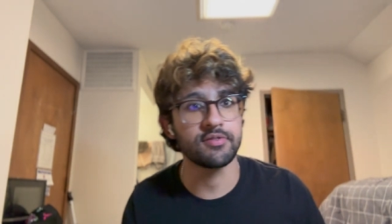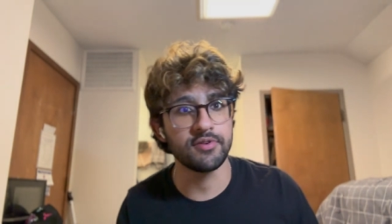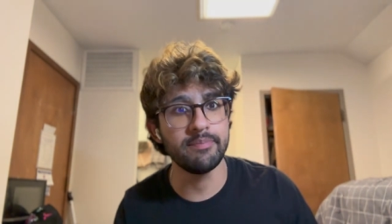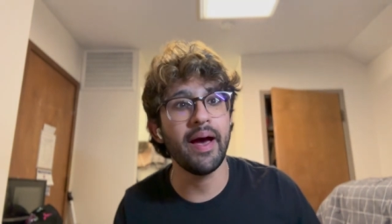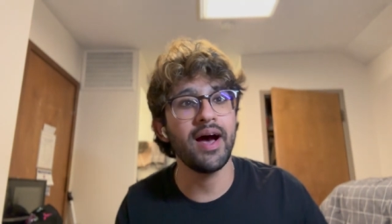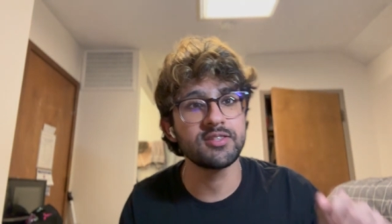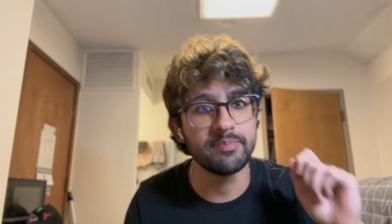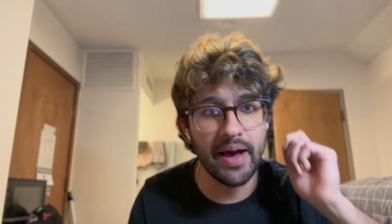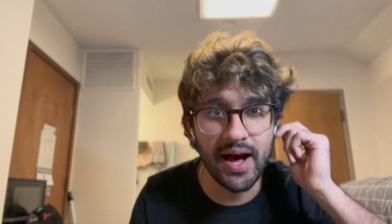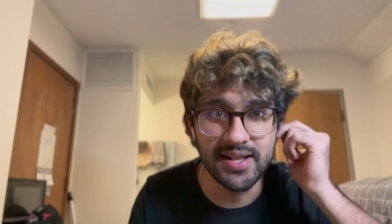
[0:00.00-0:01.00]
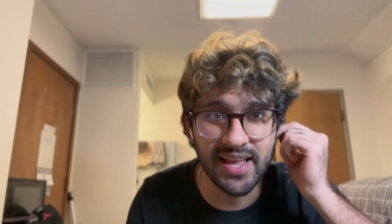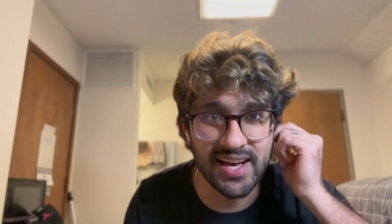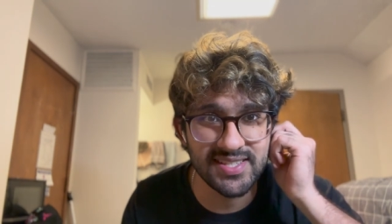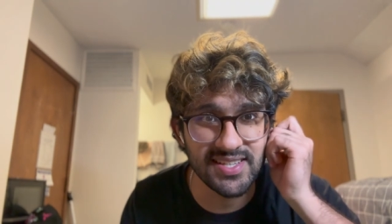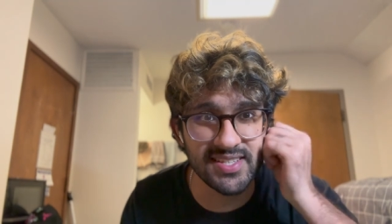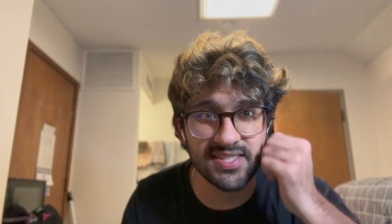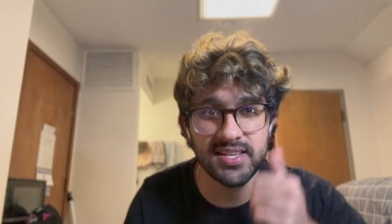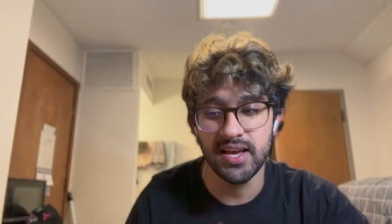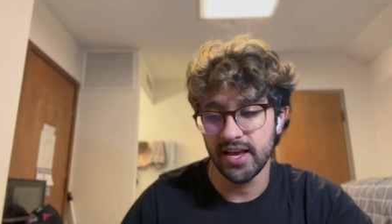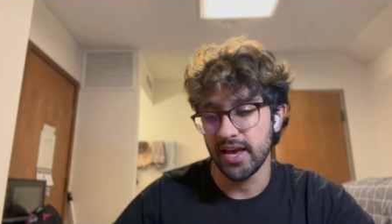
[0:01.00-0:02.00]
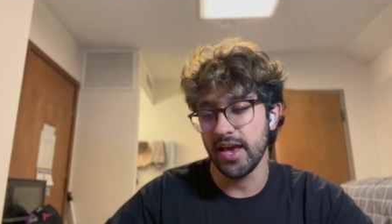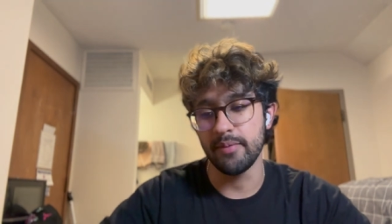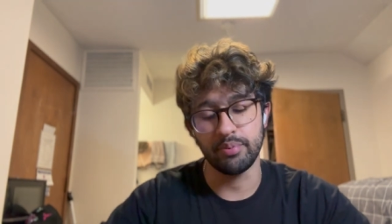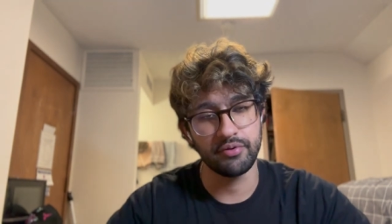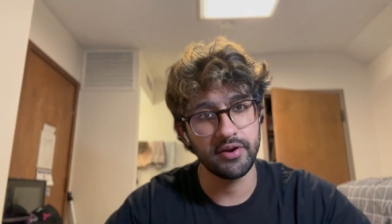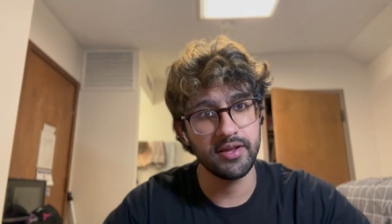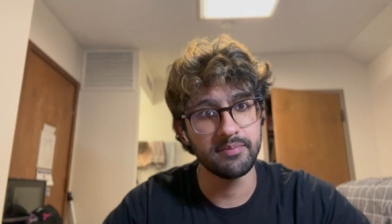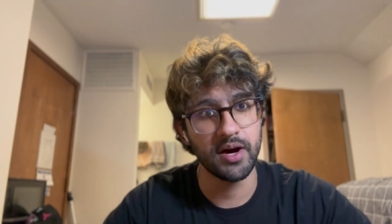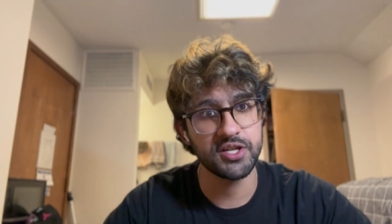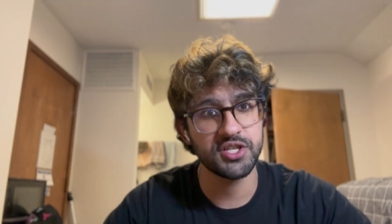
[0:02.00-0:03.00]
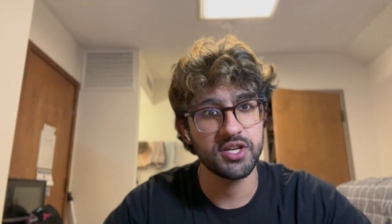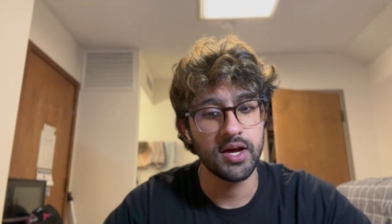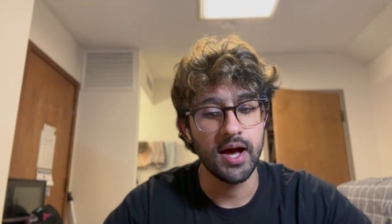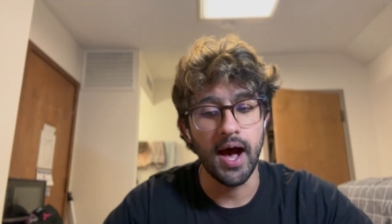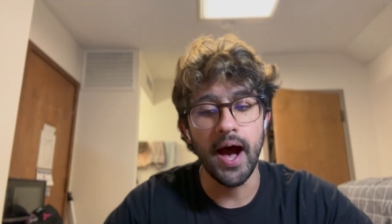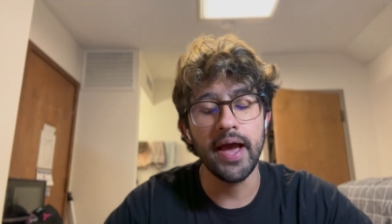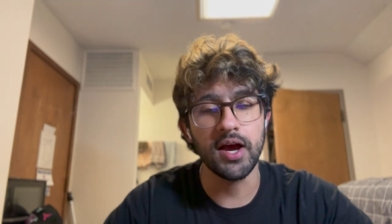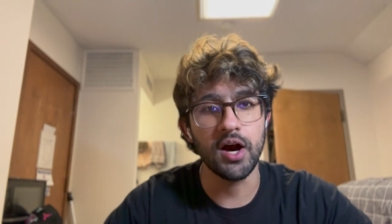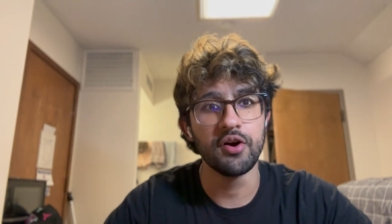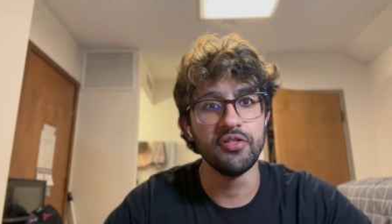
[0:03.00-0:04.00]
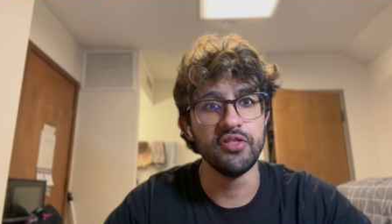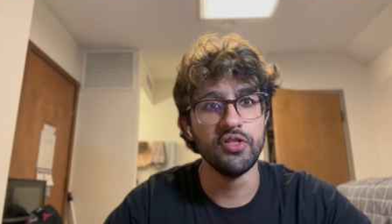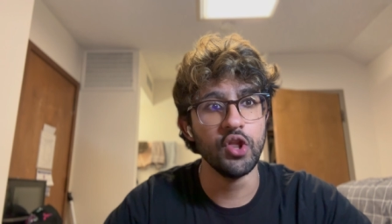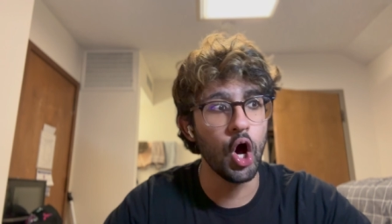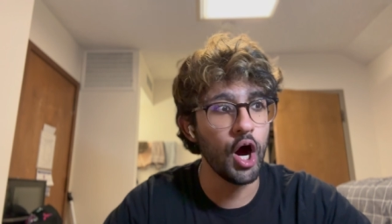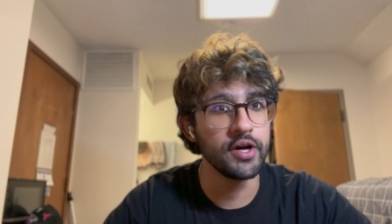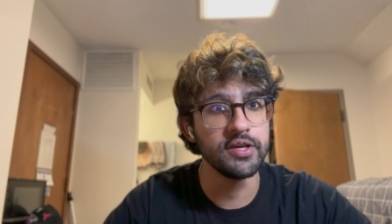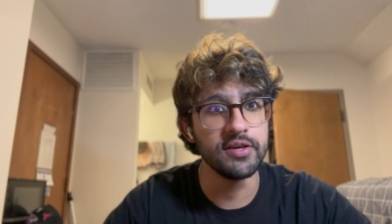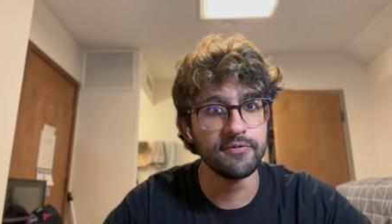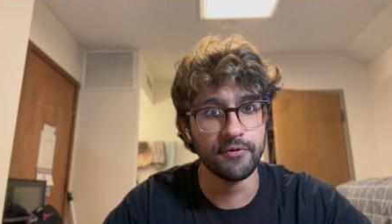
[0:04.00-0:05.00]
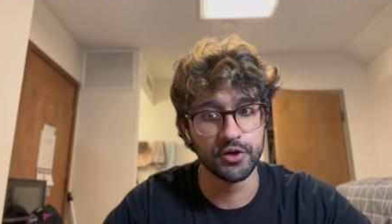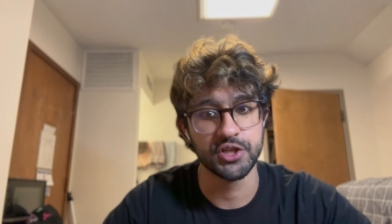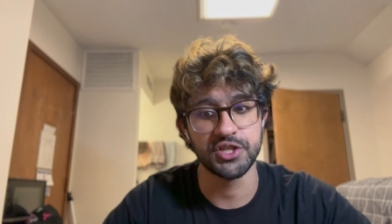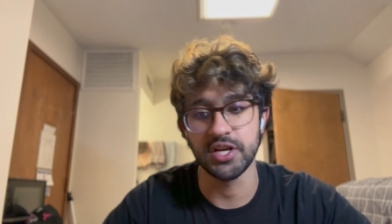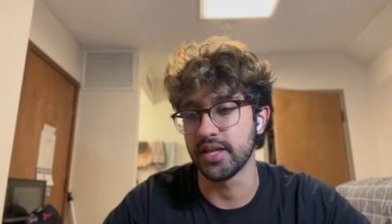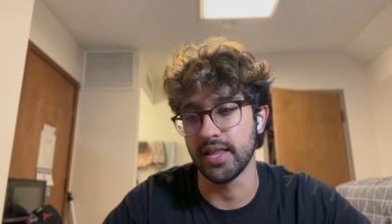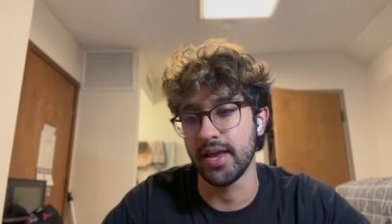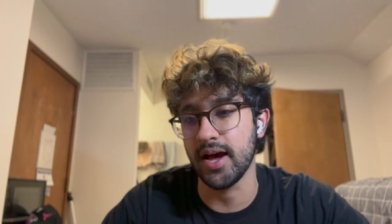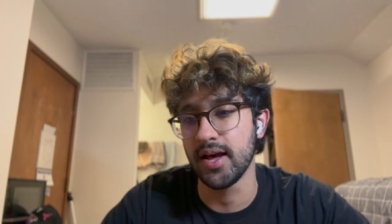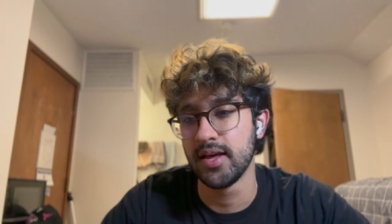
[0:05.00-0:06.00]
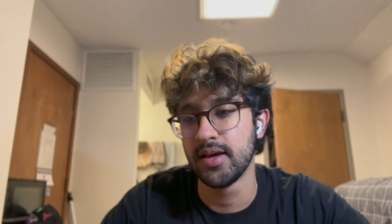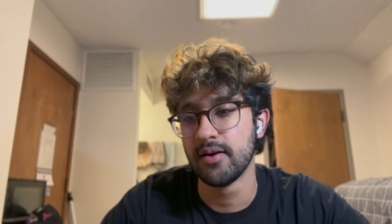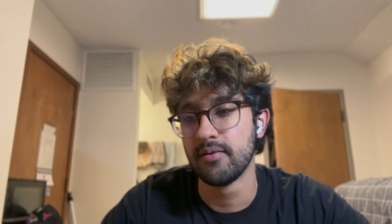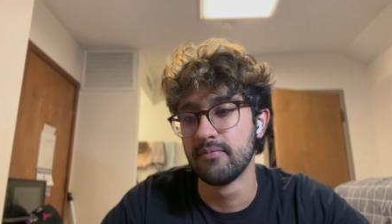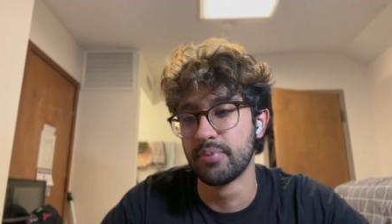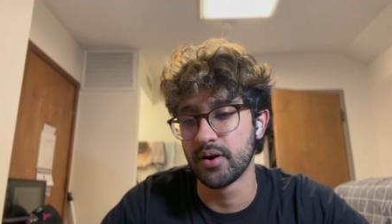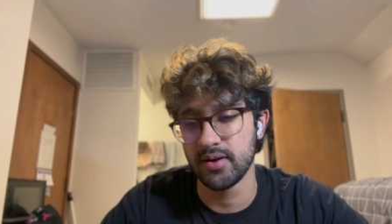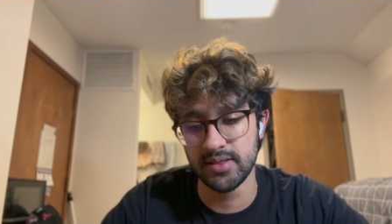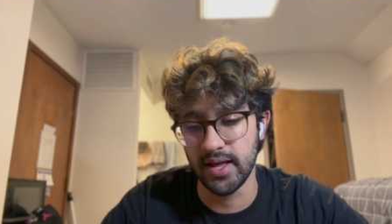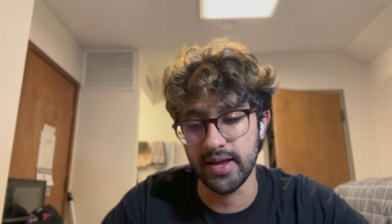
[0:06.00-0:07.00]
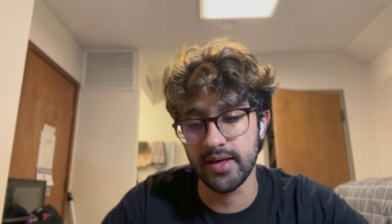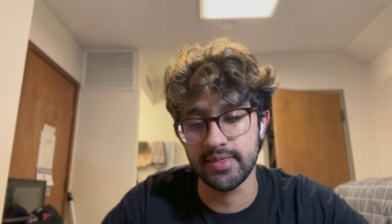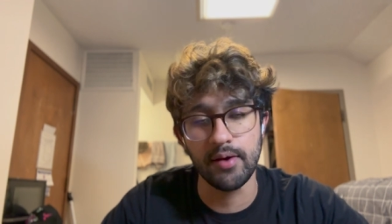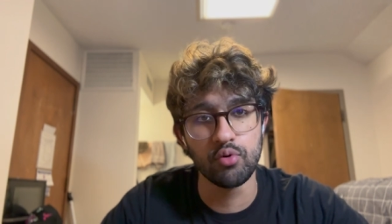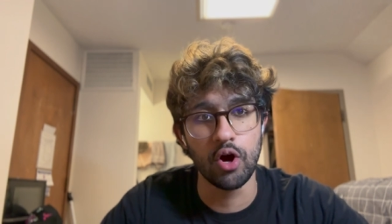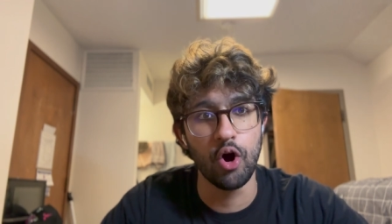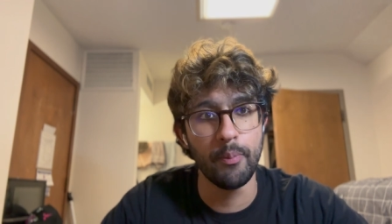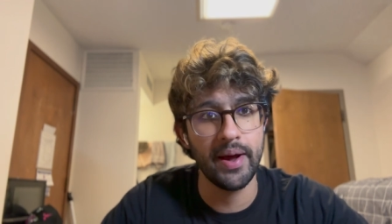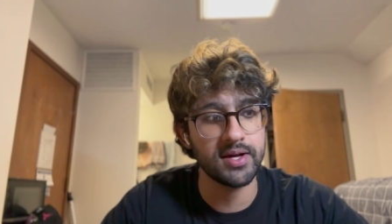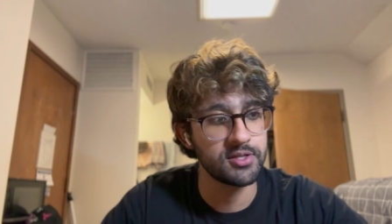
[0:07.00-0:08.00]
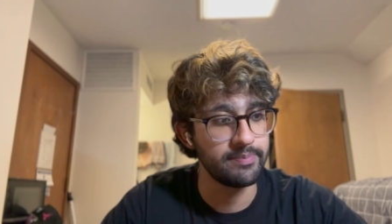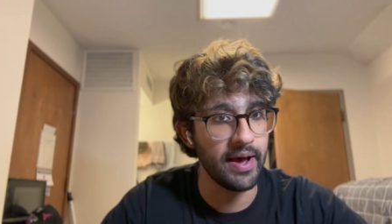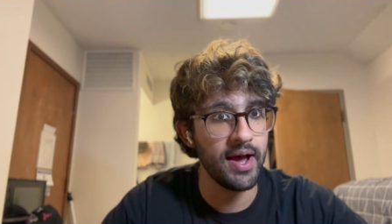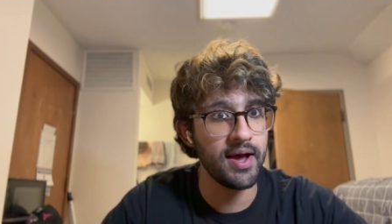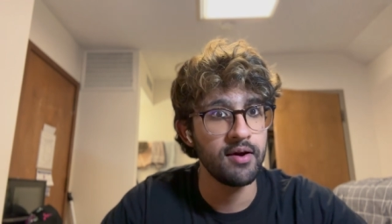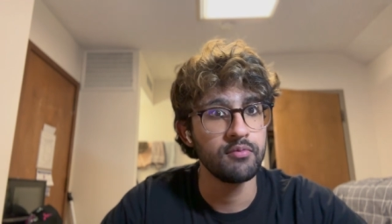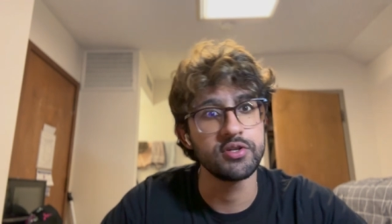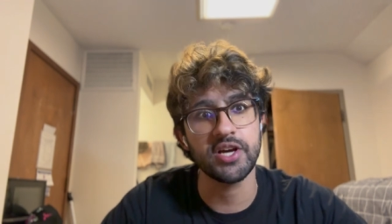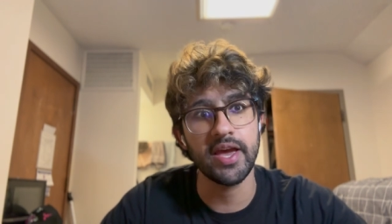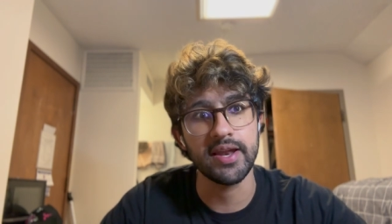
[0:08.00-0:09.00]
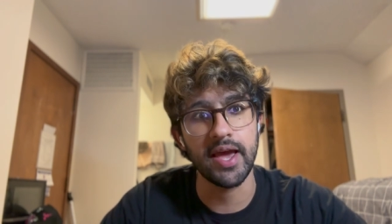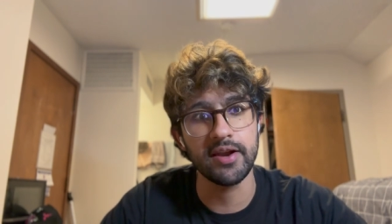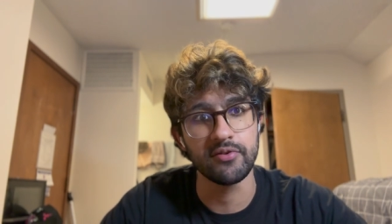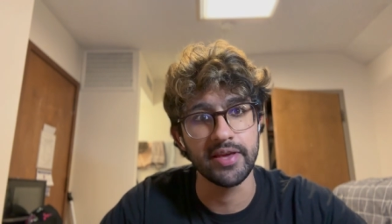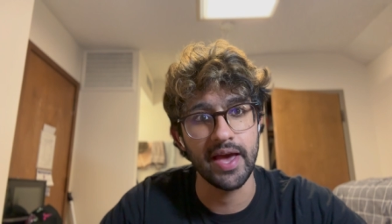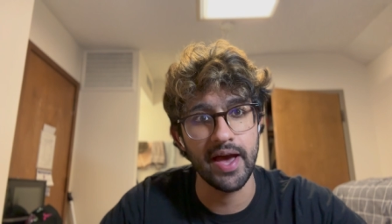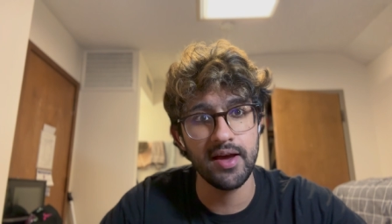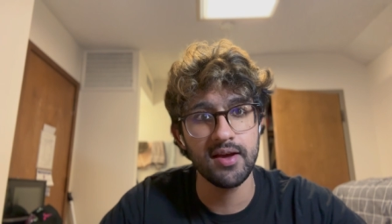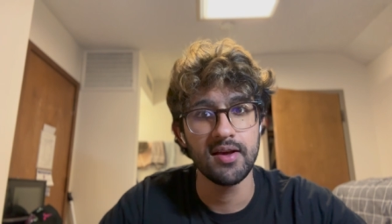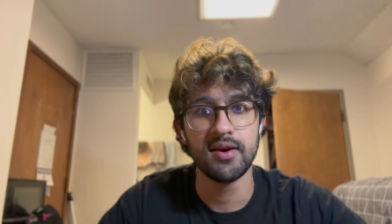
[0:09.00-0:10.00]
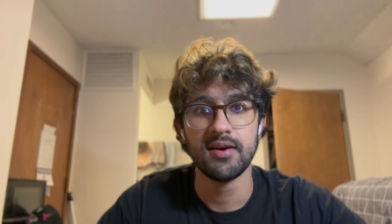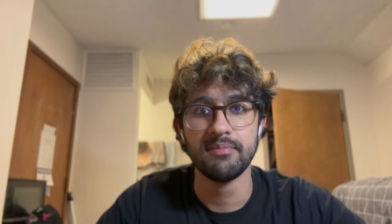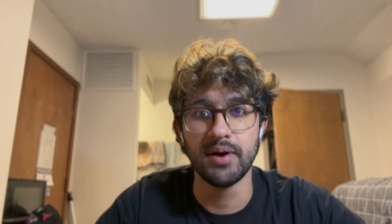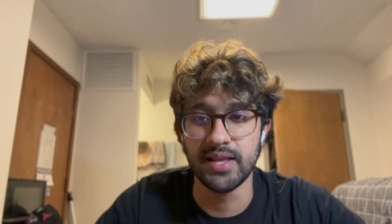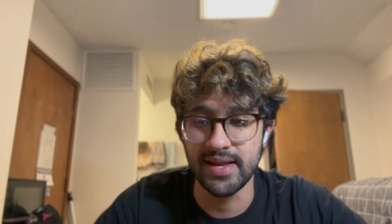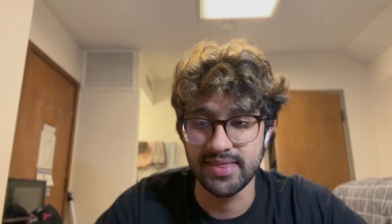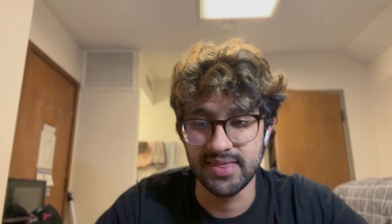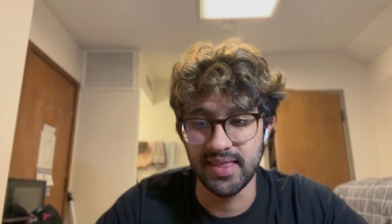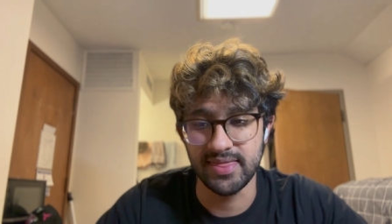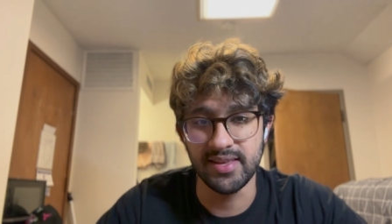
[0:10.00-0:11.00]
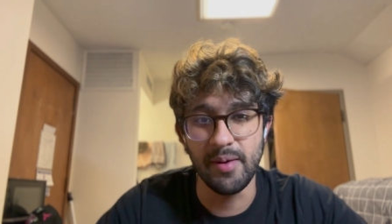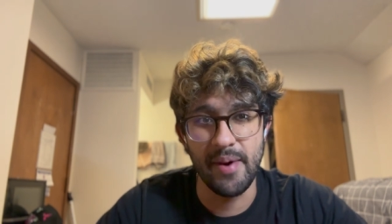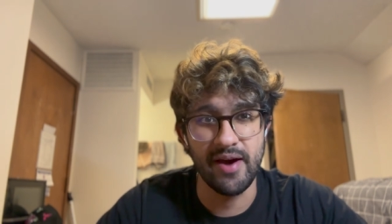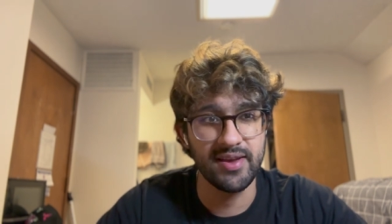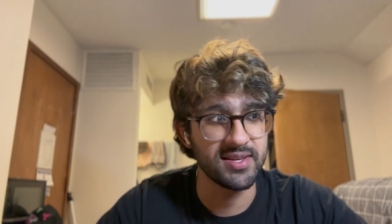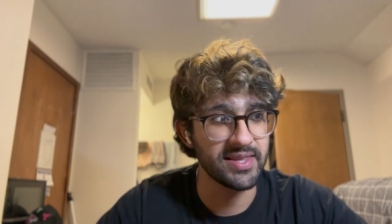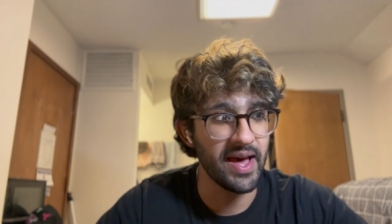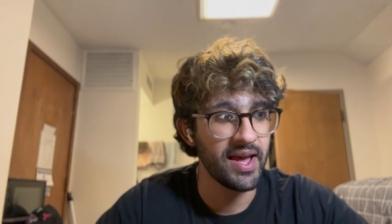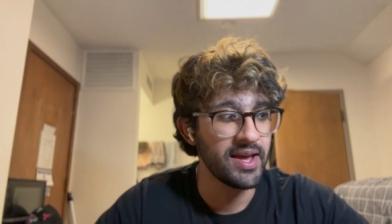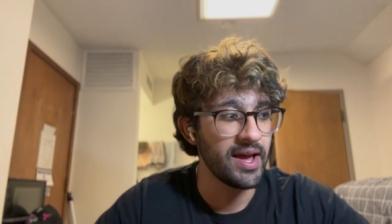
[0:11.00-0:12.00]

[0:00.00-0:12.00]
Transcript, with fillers: three back-to-back -back classes. And pretty much, I could not eat for shit. Like, per, like they were all back-to-back, -back, which I handle, yeah. But, like, the thing about it is that